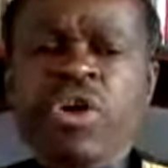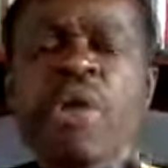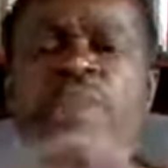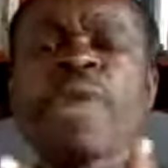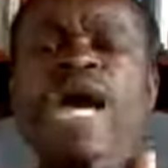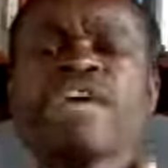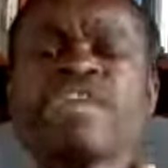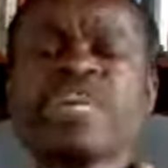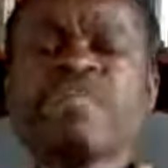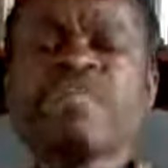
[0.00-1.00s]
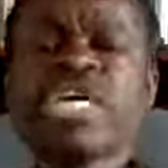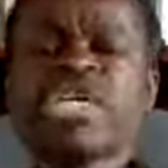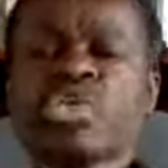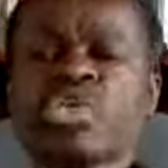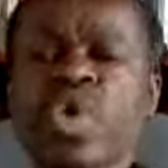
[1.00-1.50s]
combine them
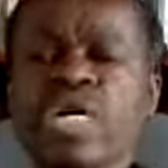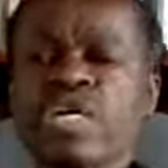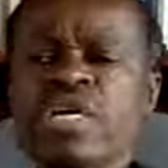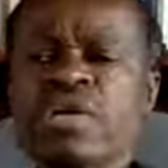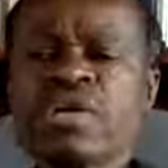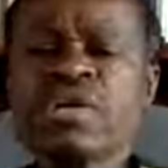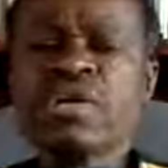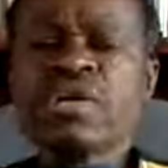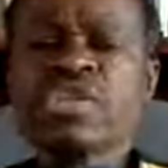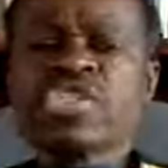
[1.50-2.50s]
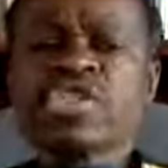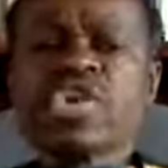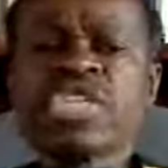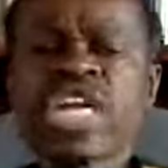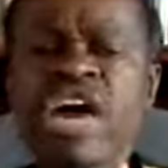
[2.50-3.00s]
into one
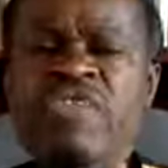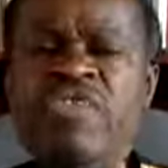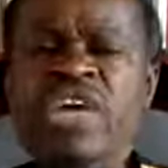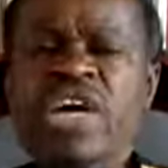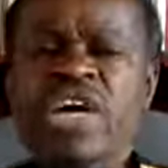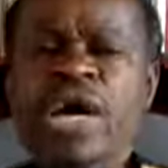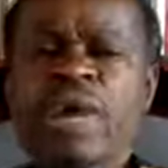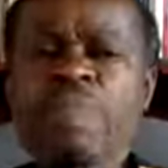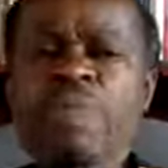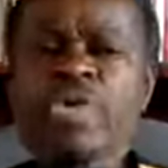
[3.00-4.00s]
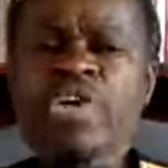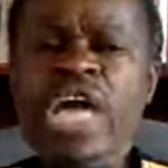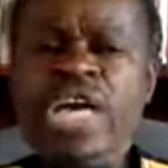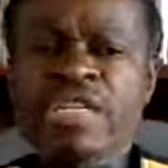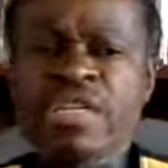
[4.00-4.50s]
so that Africa can be
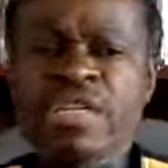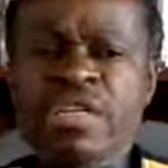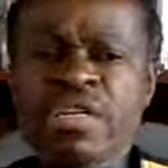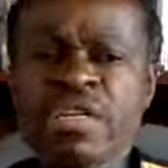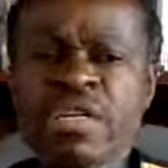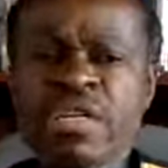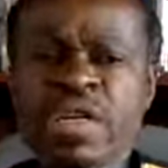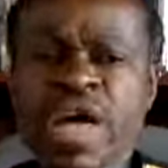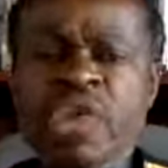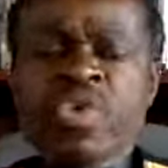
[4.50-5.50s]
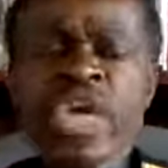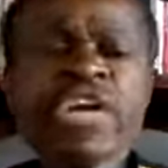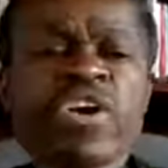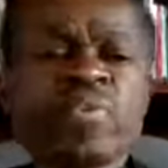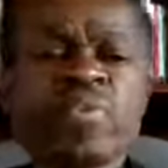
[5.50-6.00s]
united. And we
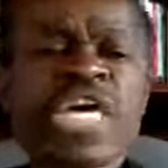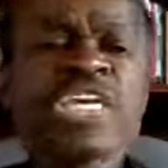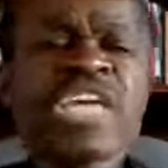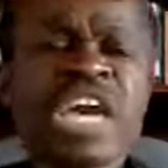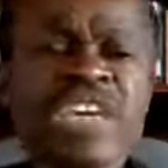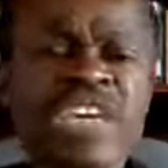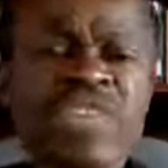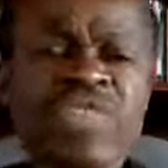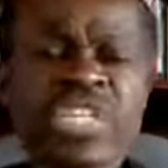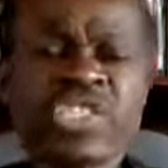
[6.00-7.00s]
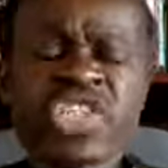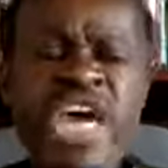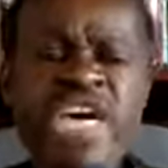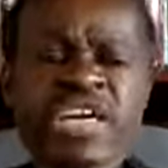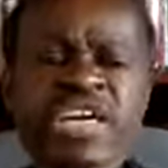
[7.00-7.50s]
are not being naive in
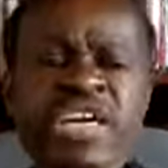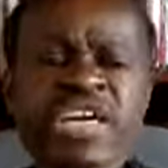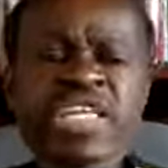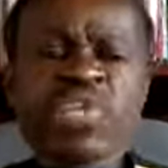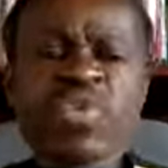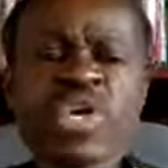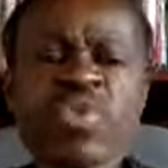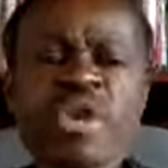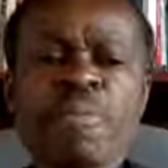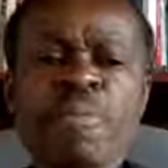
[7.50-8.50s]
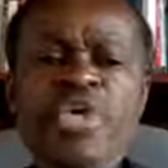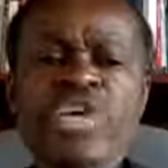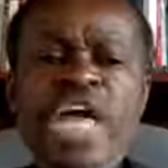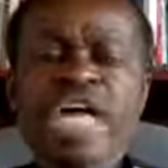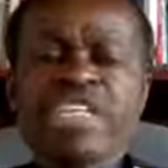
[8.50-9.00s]
saying that we will be
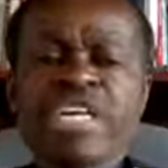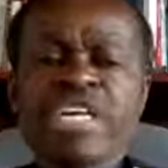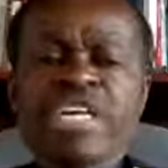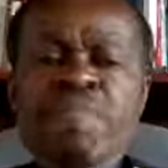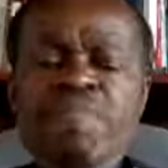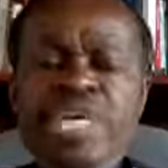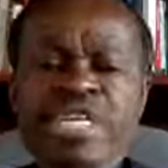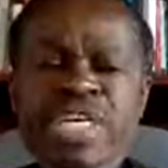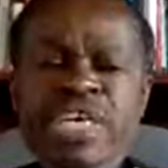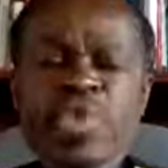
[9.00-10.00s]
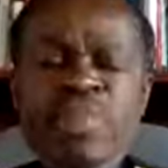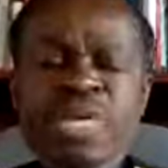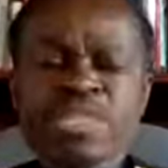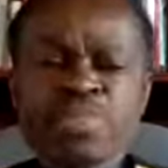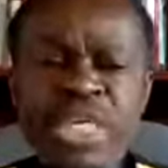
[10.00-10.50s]
united immediately. We
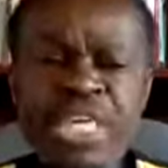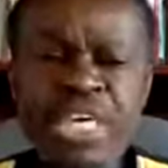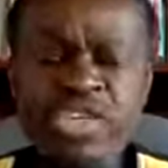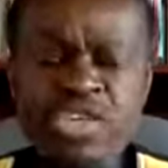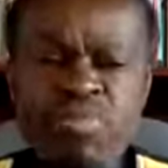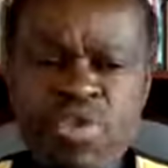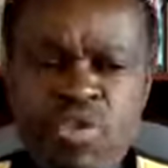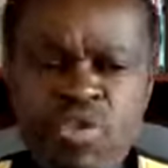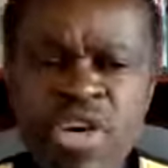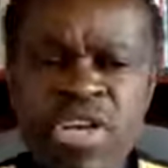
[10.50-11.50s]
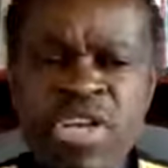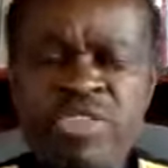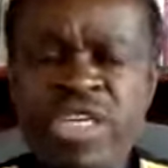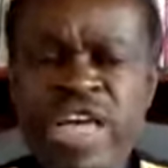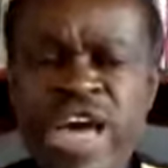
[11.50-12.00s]
must begin to move
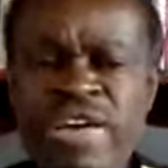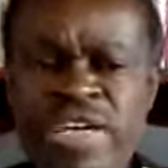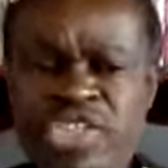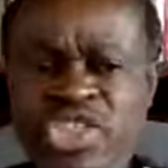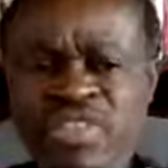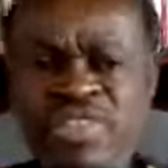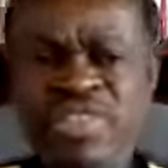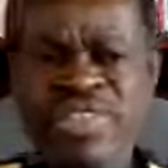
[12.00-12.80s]
in the direction.